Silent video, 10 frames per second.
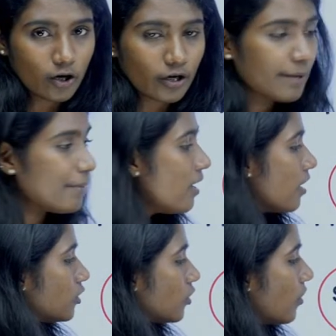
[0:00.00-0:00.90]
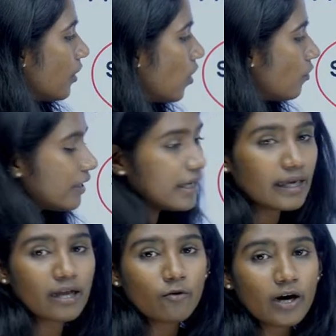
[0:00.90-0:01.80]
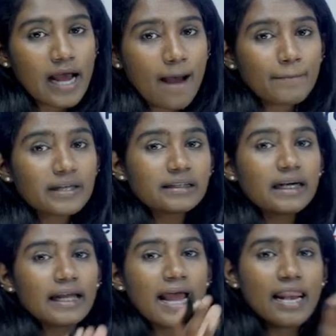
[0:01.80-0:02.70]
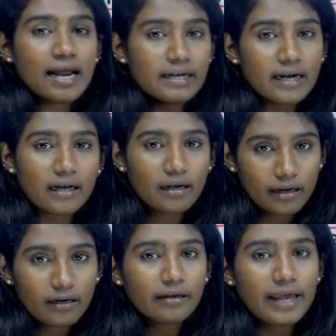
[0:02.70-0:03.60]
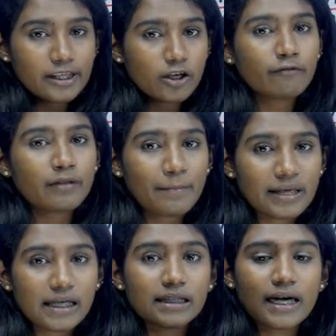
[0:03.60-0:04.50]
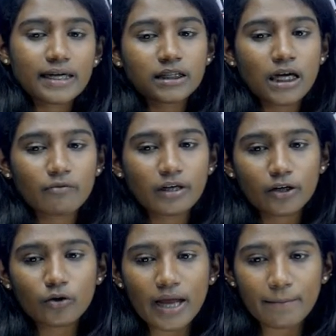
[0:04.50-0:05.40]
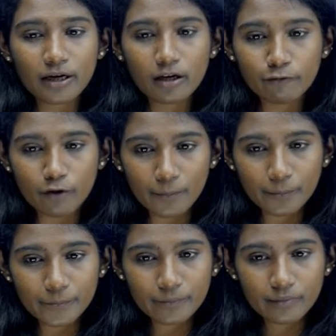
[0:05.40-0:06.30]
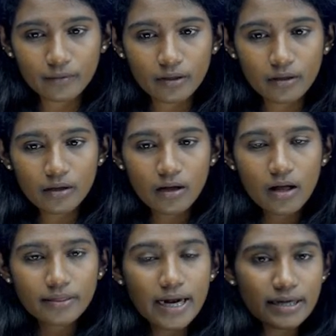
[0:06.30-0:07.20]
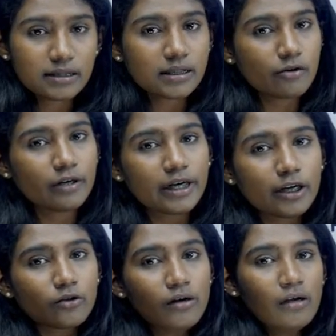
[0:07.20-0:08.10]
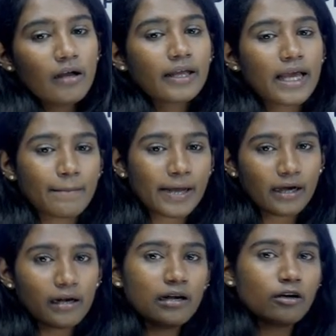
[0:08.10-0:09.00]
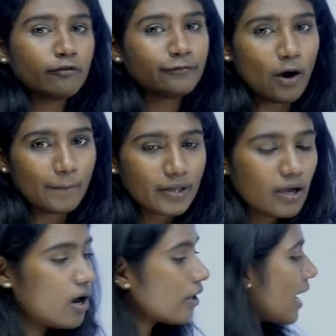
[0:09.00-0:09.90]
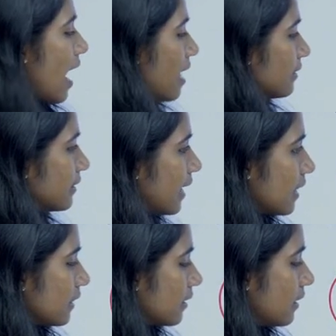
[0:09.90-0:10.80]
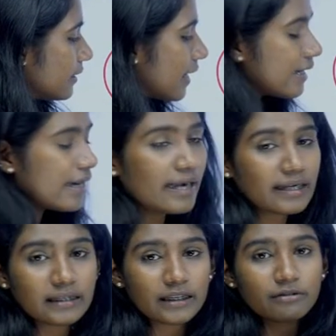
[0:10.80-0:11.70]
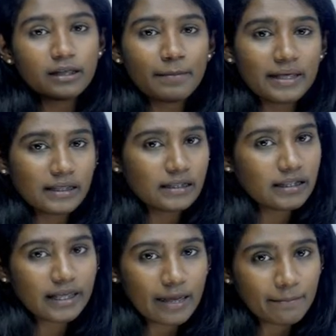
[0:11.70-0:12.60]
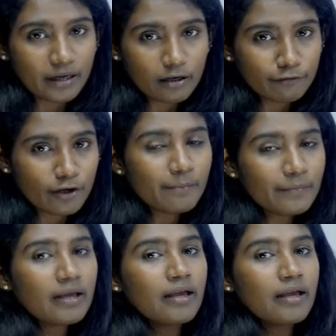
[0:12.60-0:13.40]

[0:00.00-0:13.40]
Okay. So over here, what happens, that electrical nature of the message, that is converted to chemical form. That is converted to chemical form. Okay. And then the dendrite receives the message in the chemical form.